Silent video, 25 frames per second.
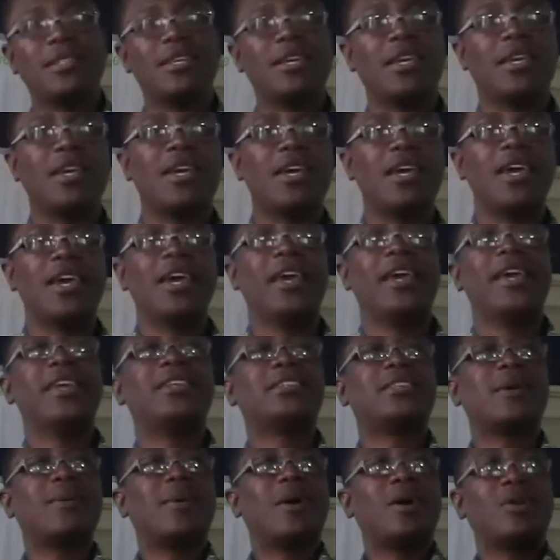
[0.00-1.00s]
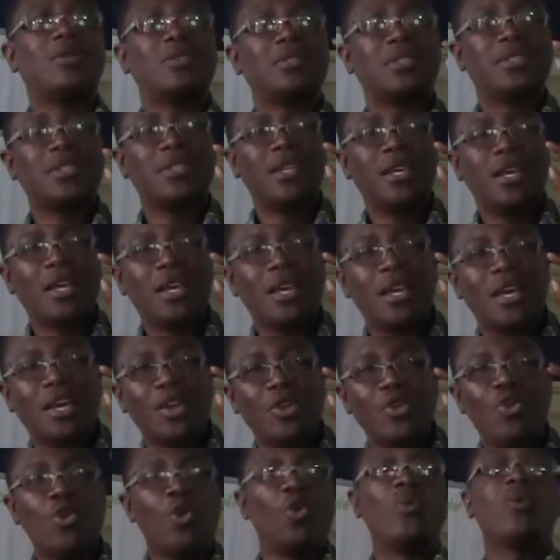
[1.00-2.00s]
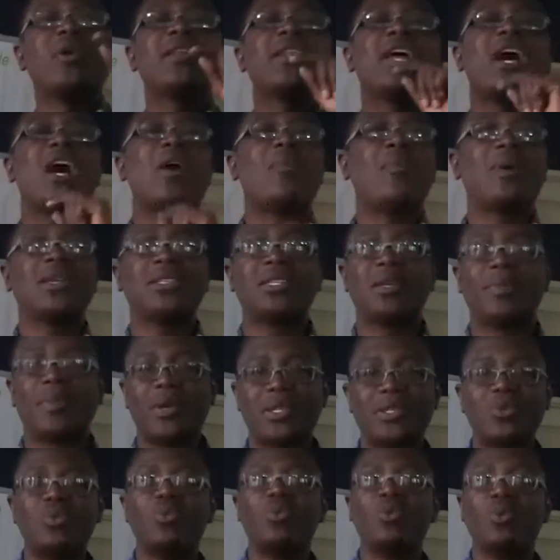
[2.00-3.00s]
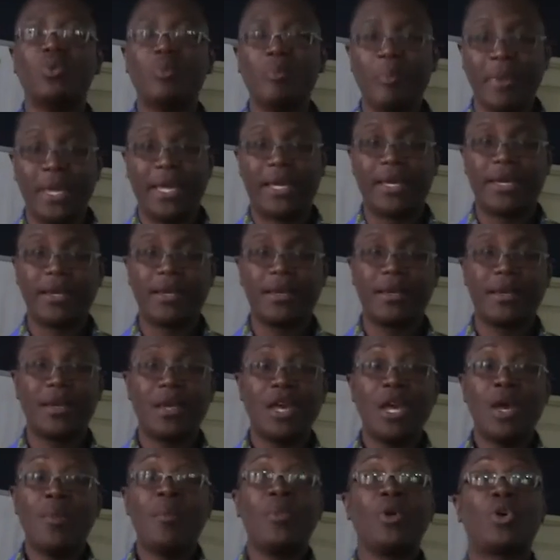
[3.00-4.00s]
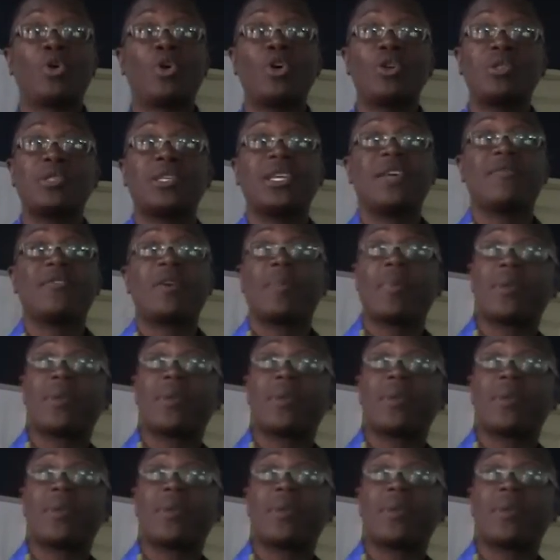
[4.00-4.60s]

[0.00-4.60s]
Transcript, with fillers: here. It's about knowing how much the person will make. Because if the